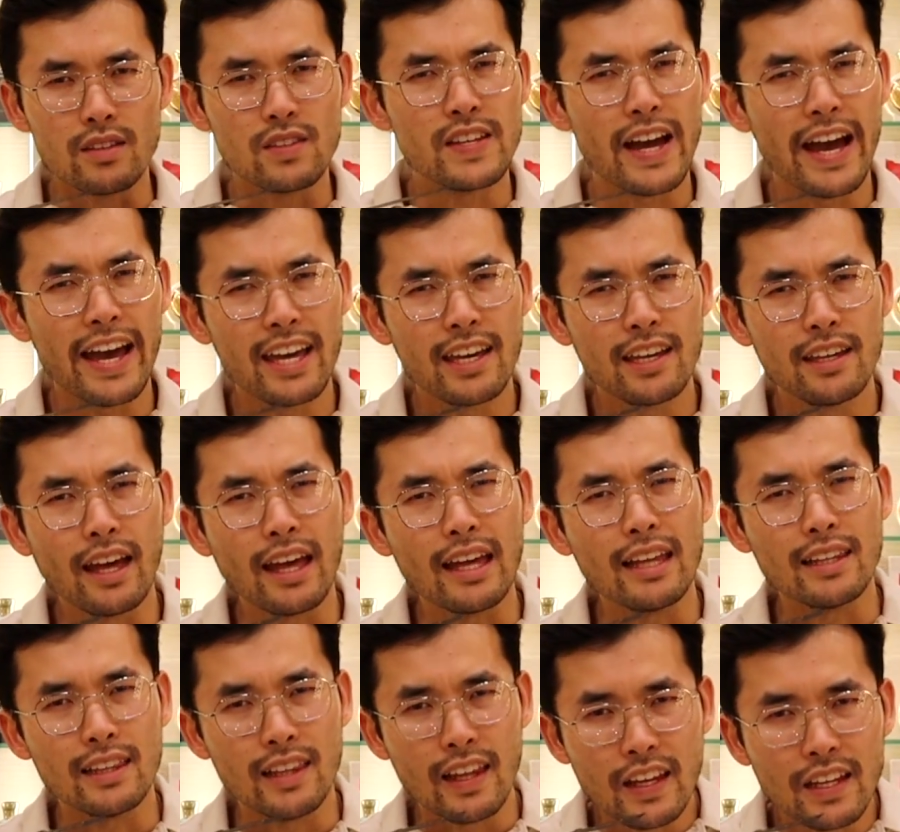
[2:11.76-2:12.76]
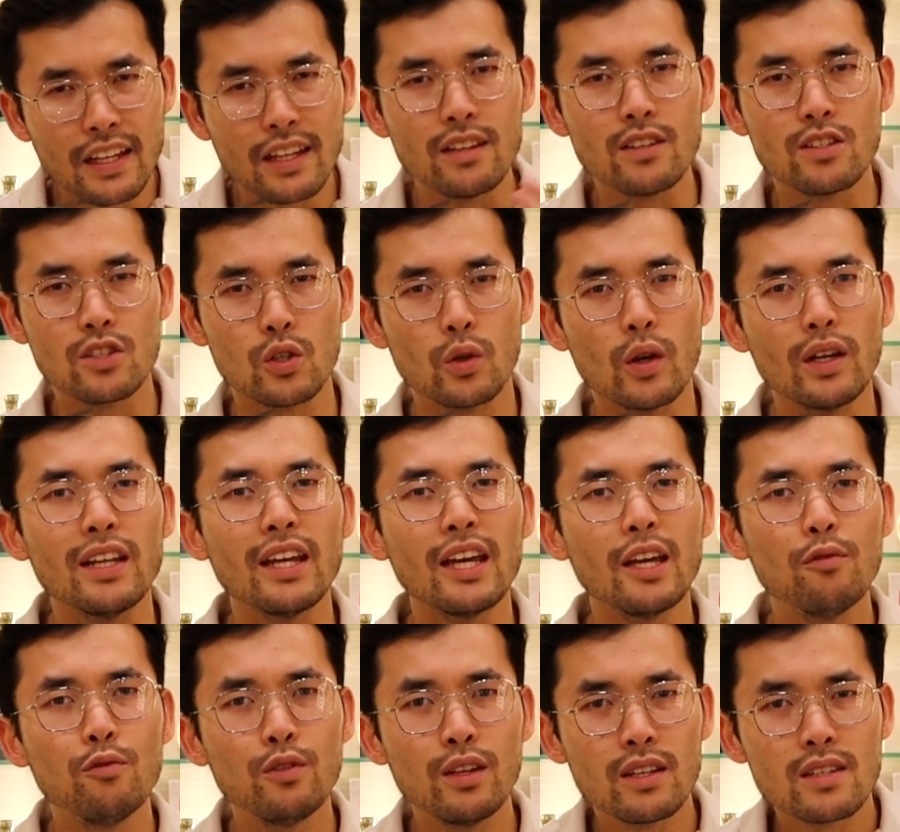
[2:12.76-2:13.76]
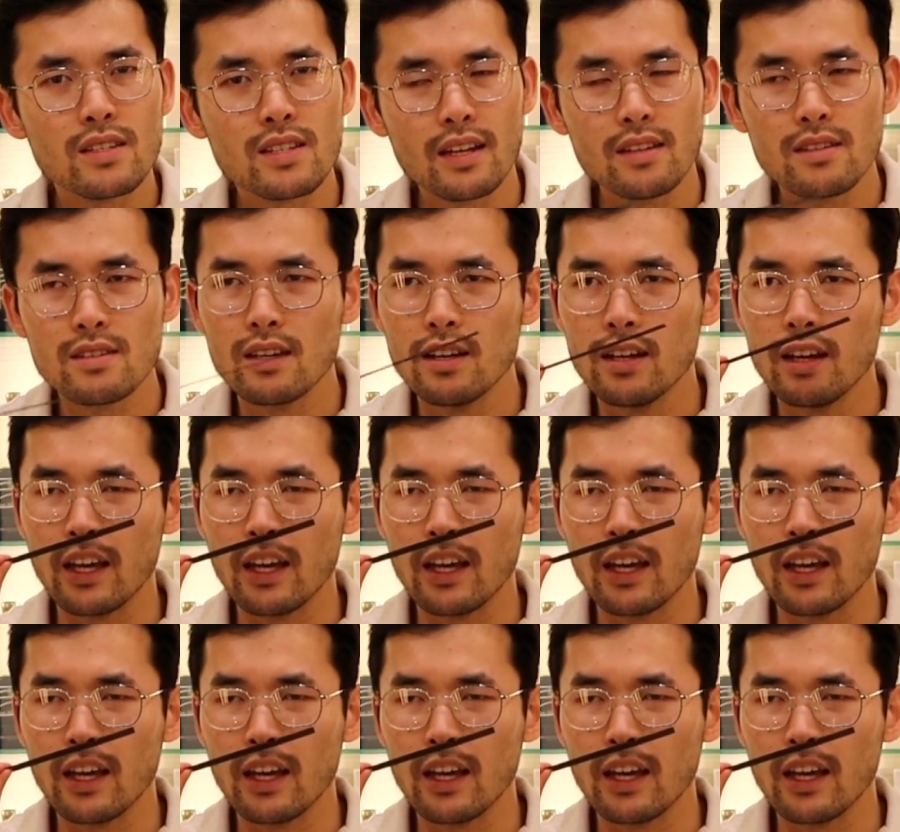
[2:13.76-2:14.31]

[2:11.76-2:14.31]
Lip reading: day leading into an evening scent.